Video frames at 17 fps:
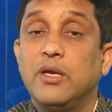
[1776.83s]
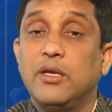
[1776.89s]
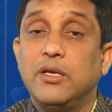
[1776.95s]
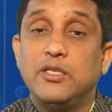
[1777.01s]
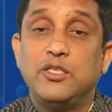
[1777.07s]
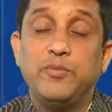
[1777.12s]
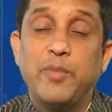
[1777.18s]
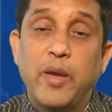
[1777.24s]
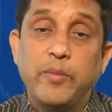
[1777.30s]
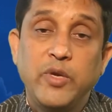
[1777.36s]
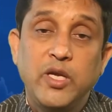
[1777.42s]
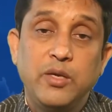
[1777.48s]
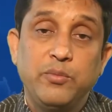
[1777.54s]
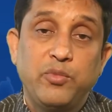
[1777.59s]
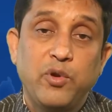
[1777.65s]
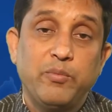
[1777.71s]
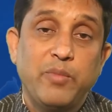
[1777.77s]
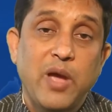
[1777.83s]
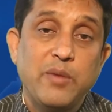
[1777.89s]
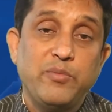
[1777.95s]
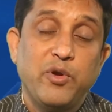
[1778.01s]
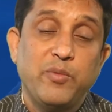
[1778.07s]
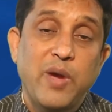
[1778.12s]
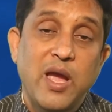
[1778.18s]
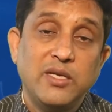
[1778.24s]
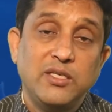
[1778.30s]
It may be by
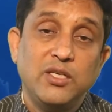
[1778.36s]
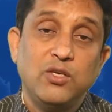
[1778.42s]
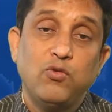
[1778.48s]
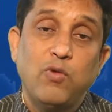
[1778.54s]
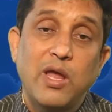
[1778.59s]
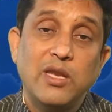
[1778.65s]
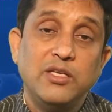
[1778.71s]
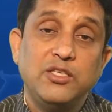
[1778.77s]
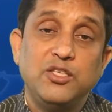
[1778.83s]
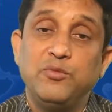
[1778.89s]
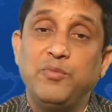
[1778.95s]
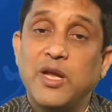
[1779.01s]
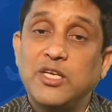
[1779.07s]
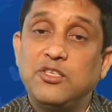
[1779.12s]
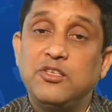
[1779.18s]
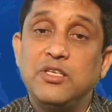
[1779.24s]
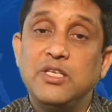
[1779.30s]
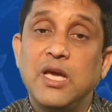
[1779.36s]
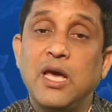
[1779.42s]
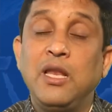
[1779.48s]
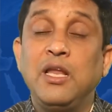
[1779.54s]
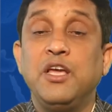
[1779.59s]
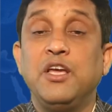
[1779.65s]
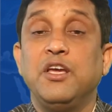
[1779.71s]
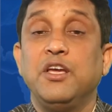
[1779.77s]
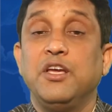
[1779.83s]
providing quality material,
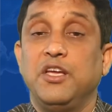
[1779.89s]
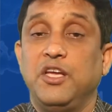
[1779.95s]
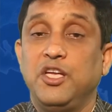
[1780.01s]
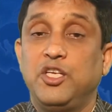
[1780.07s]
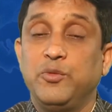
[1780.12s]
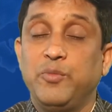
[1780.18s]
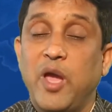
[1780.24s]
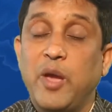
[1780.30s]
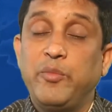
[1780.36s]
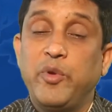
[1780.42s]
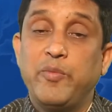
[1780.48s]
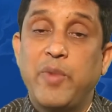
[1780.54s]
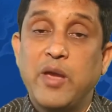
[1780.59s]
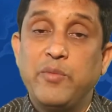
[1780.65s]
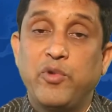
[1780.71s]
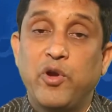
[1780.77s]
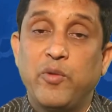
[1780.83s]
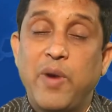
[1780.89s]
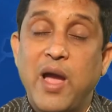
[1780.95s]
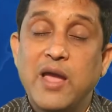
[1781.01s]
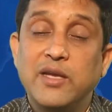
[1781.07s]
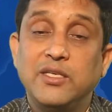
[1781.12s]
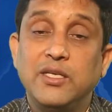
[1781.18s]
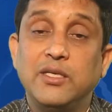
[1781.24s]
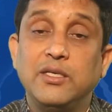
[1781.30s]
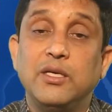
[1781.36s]
it may be by
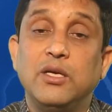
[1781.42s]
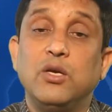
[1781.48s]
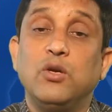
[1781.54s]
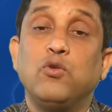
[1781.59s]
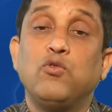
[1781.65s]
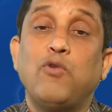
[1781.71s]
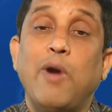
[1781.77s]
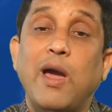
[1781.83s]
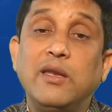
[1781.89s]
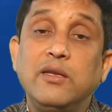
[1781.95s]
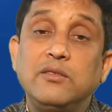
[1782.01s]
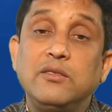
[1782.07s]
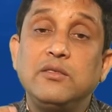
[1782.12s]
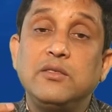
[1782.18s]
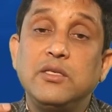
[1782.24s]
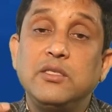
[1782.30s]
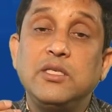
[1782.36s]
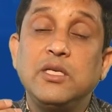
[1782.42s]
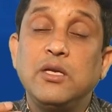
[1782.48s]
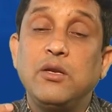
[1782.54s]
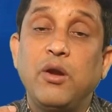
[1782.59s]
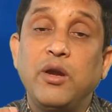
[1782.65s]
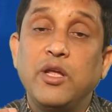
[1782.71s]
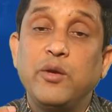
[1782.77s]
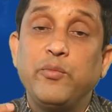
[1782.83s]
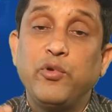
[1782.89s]
providing quality teaching
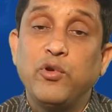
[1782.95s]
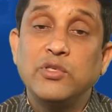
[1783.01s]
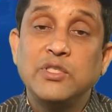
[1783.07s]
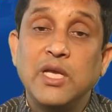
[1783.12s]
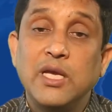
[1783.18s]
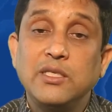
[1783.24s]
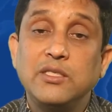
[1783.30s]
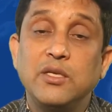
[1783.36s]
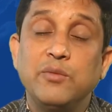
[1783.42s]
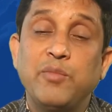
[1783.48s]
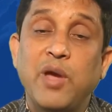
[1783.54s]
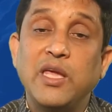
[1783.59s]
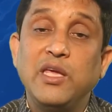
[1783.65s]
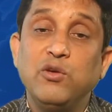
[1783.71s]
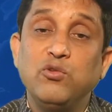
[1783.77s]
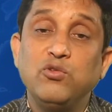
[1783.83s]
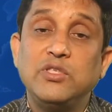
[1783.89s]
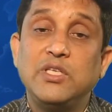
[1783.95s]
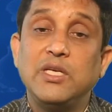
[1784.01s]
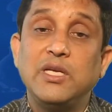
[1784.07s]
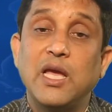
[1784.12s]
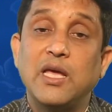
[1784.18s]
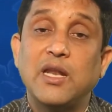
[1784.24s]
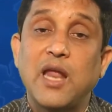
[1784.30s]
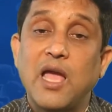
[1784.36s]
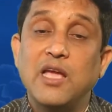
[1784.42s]
learning process, by using
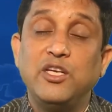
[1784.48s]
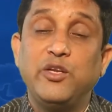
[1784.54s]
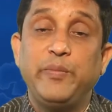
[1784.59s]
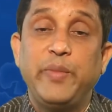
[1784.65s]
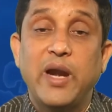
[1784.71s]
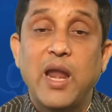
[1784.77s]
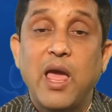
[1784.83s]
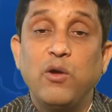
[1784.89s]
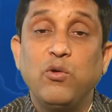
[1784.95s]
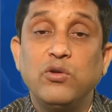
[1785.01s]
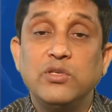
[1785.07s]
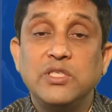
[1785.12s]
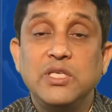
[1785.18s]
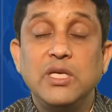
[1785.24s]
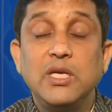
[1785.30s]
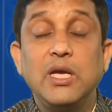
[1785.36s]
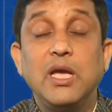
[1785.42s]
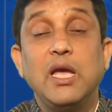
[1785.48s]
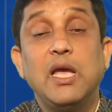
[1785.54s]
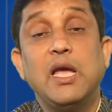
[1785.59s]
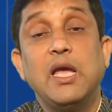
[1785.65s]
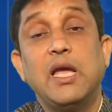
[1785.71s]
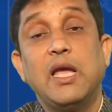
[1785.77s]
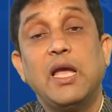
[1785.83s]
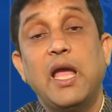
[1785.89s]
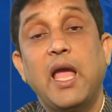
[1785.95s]
a right pedagogy,
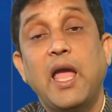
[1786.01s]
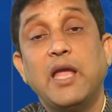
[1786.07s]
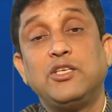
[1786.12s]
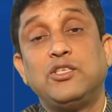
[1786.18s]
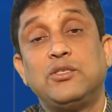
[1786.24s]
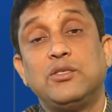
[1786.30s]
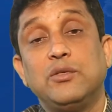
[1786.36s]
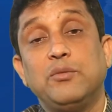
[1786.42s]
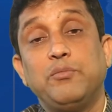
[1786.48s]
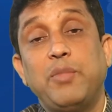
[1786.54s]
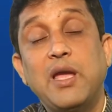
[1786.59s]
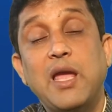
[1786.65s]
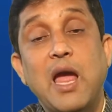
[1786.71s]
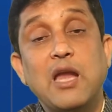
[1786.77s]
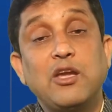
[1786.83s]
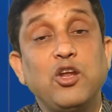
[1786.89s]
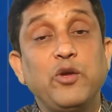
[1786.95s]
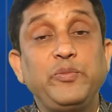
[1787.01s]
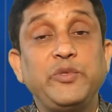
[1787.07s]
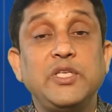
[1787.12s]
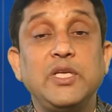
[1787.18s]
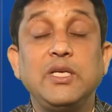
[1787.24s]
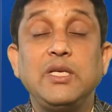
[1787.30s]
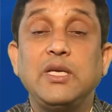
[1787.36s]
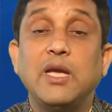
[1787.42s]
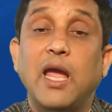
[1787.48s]
and by
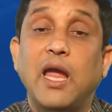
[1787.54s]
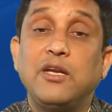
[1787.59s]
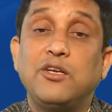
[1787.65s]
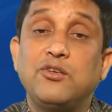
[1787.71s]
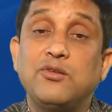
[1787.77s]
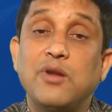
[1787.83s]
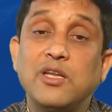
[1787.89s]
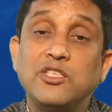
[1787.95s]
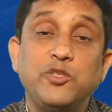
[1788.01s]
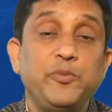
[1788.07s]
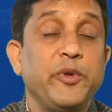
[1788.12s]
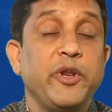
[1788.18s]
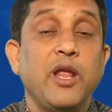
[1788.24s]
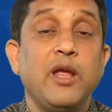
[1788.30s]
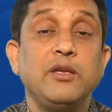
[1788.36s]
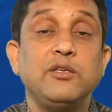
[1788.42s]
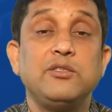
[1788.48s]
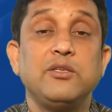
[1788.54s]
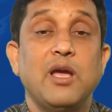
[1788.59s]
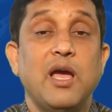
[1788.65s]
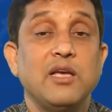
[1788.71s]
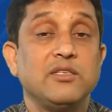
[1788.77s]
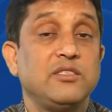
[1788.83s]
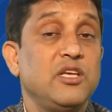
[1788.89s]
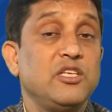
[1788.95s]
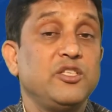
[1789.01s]
adopting a transparent
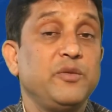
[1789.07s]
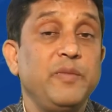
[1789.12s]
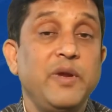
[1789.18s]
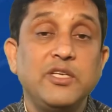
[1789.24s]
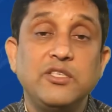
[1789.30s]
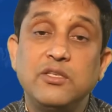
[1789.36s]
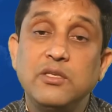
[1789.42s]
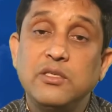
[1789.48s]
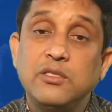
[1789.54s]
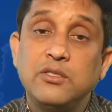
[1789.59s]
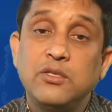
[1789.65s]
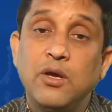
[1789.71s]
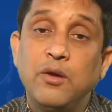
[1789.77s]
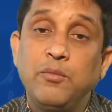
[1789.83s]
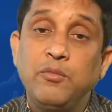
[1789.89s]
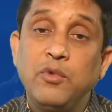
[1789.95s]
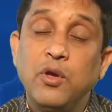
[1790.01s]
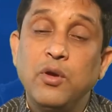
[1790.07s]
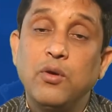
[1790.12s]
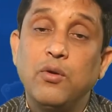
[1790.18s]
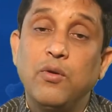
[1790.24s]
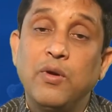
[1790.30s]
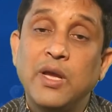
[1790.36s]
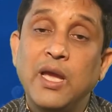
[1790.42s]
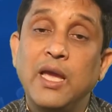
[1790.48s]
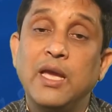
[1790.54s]
assessment system.
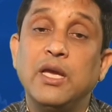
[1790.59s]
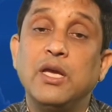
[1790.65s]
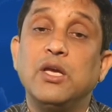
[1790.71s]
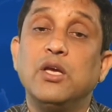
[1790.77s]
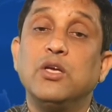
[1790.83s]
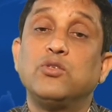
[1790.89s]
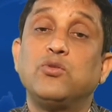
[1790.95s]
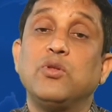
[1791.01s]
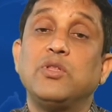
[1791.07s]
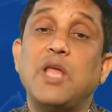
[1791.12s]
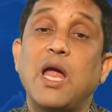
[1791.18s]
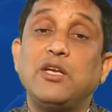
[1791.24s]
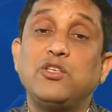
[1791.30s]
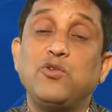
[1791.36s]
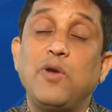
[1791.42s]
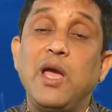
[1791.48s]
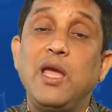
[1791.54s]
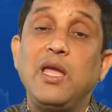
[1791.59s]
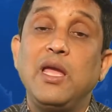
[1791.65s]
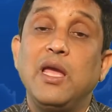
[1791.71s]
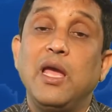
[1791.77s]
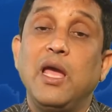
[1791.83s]
Okay. So that's why